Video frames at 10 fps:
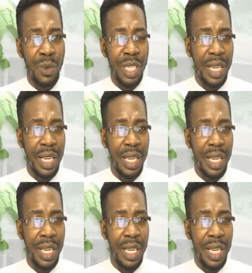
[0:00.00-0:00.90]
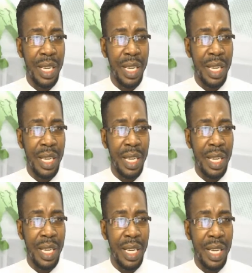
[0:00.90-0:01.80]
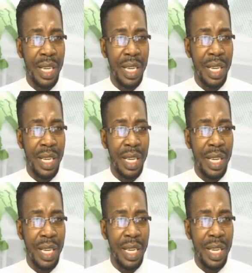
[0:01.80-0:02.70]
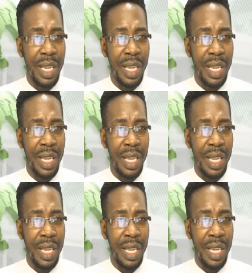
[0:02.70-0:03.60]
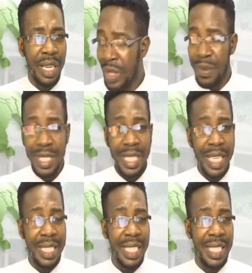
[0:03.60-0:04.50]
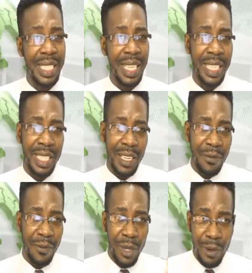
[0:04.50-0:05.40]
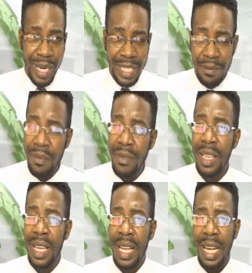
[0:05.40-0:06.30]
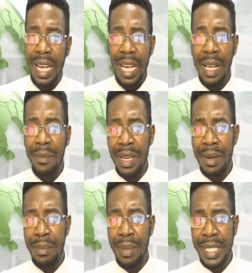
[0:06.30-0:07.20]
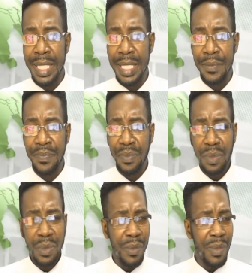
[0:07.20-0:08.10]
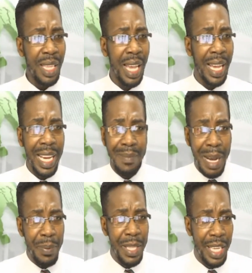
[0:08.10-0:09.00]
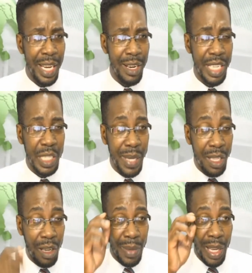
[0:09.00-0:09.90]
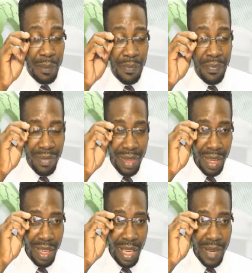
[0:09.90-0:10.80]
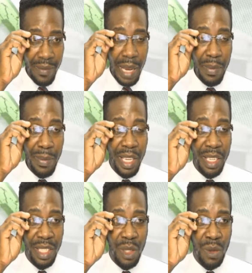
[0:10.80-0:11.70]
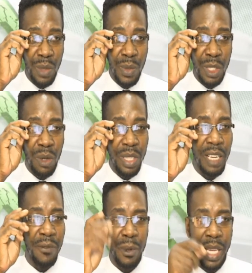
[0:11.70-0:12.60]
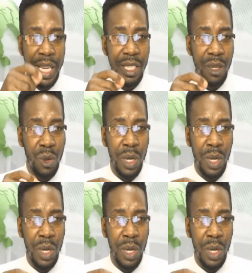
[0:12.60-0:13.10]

was let the bill be read the first time in the Parliament. It was presented today, not fully read, but I am happy to hear this bill coming up. I'm happy because it was only a few days ago